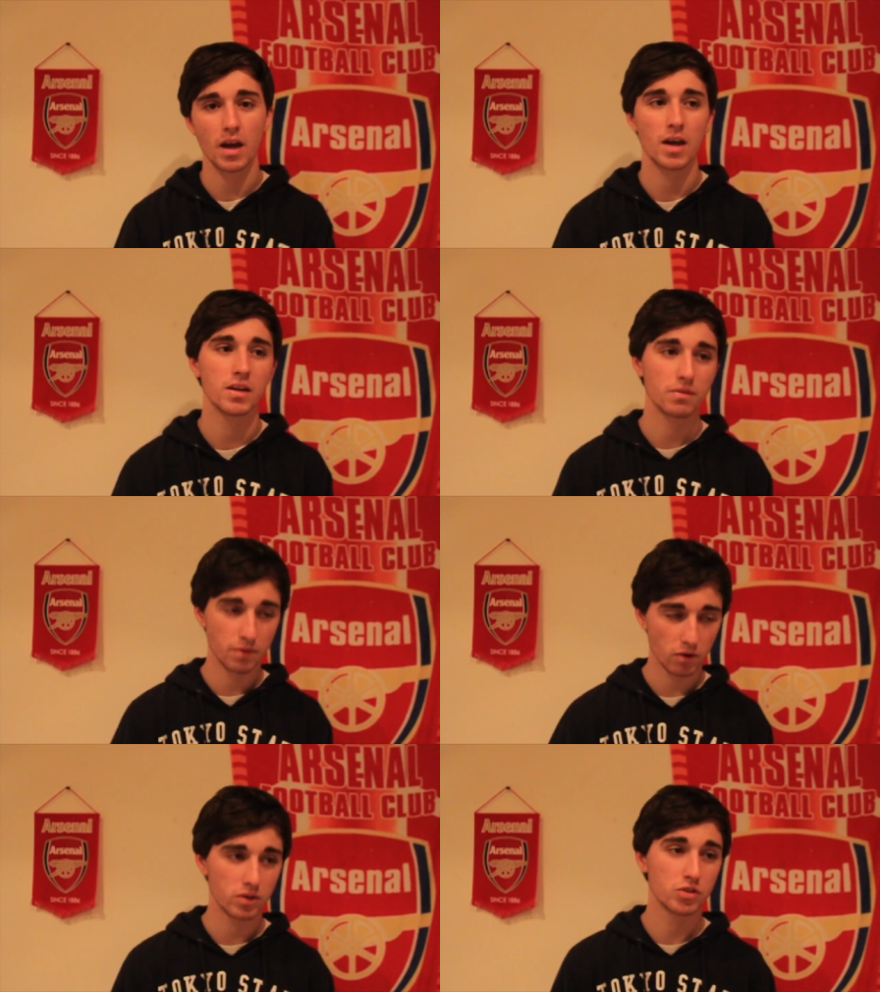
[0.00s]
and a
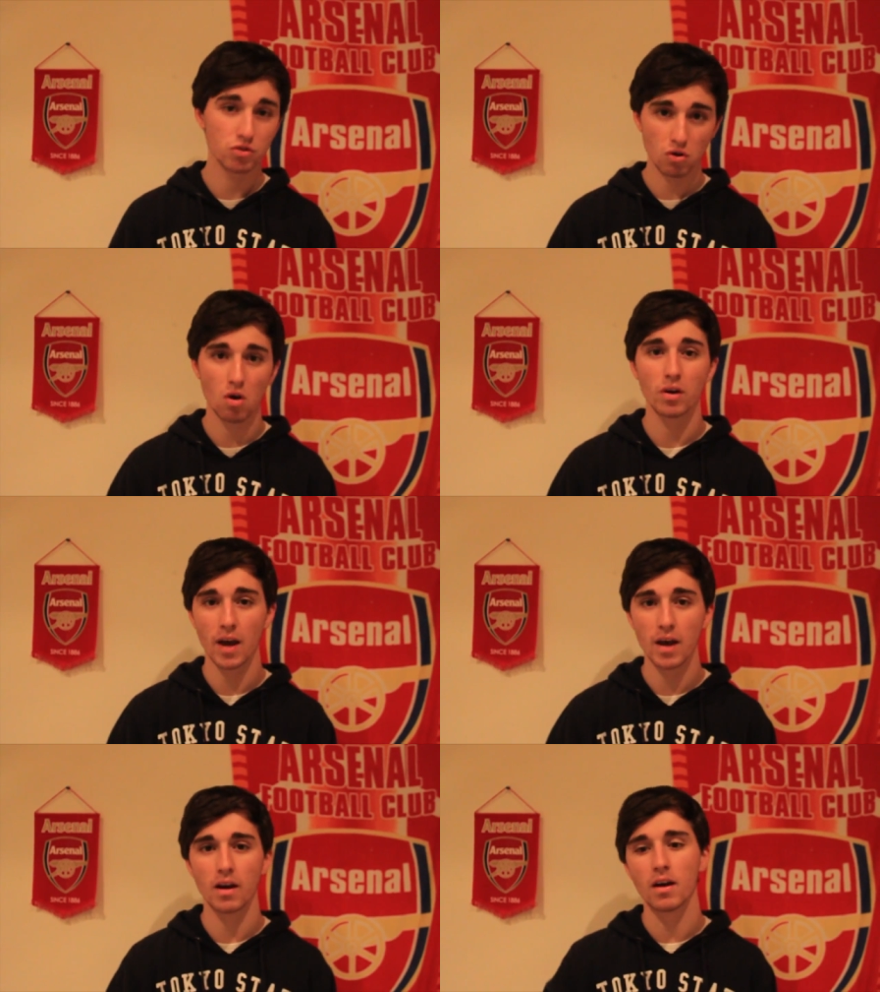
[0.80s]
very strong
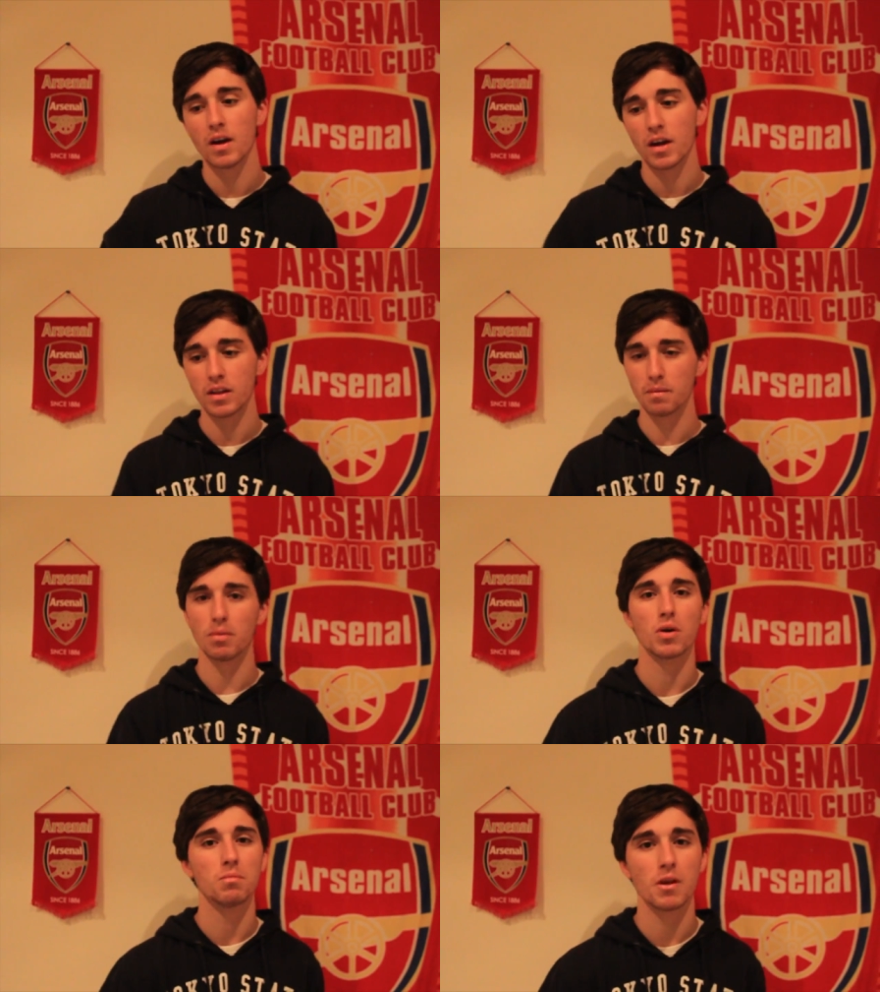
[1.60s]
header in the
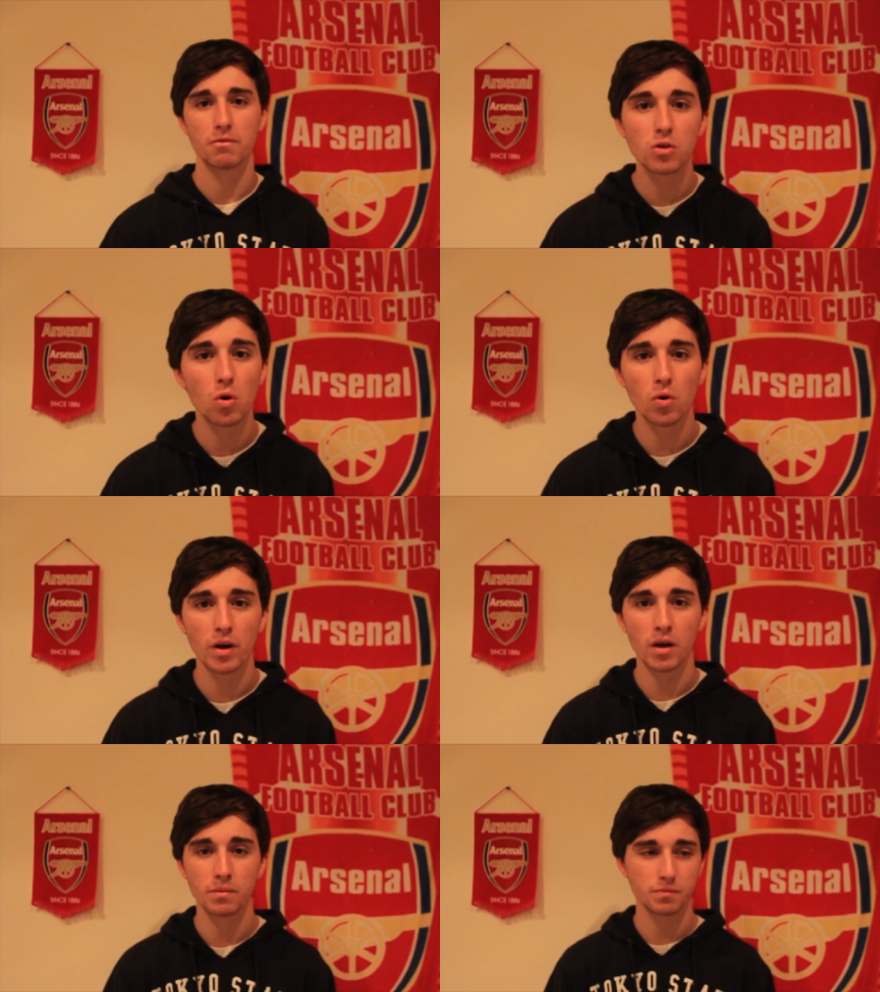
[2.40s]
bottom left
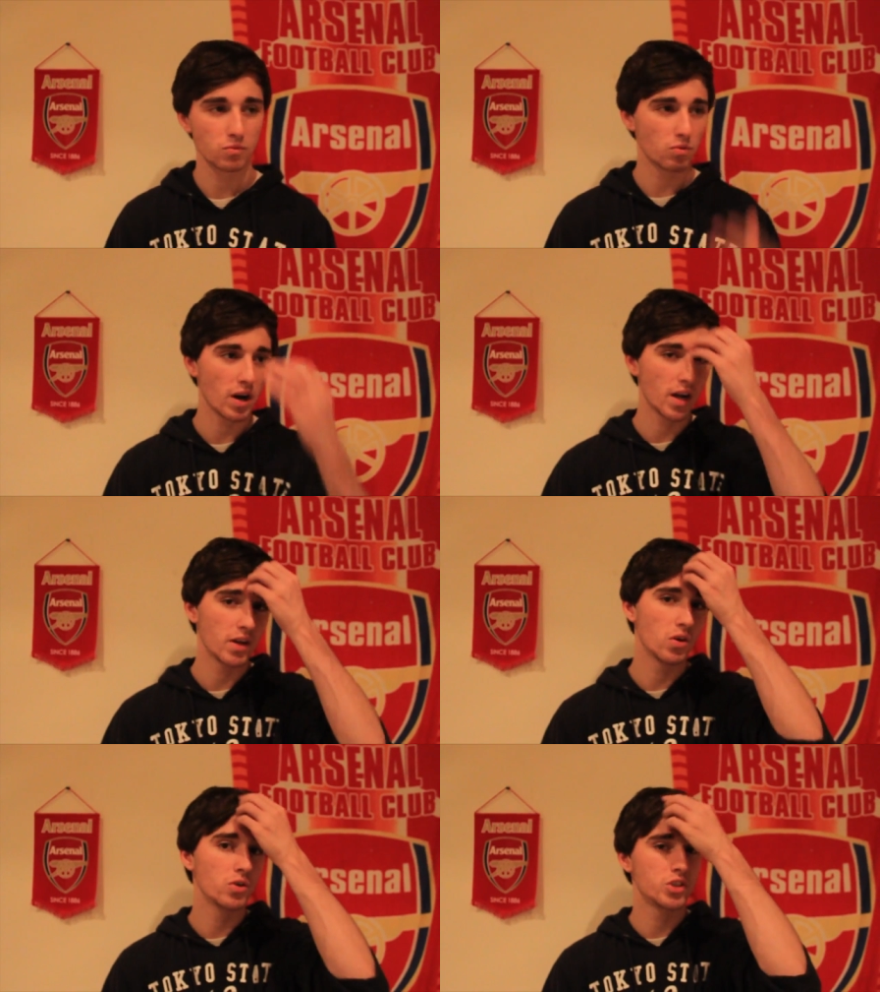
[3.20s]
corner. Reina
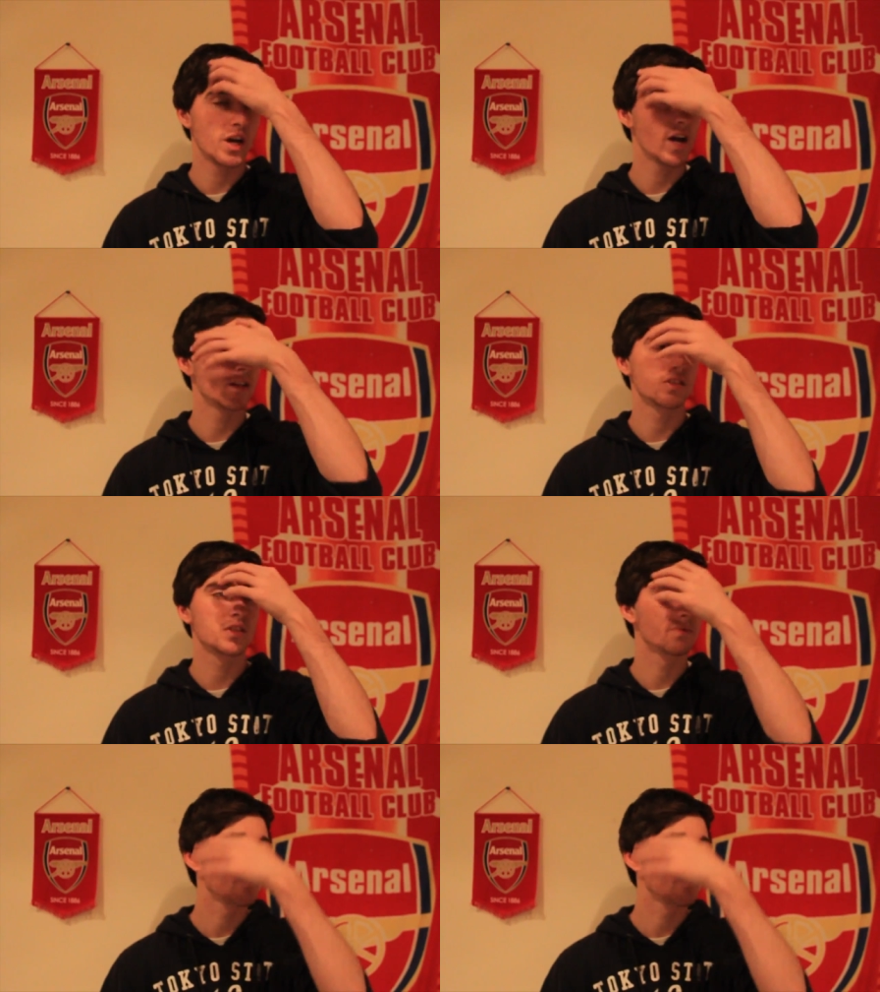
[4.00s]
had no chance.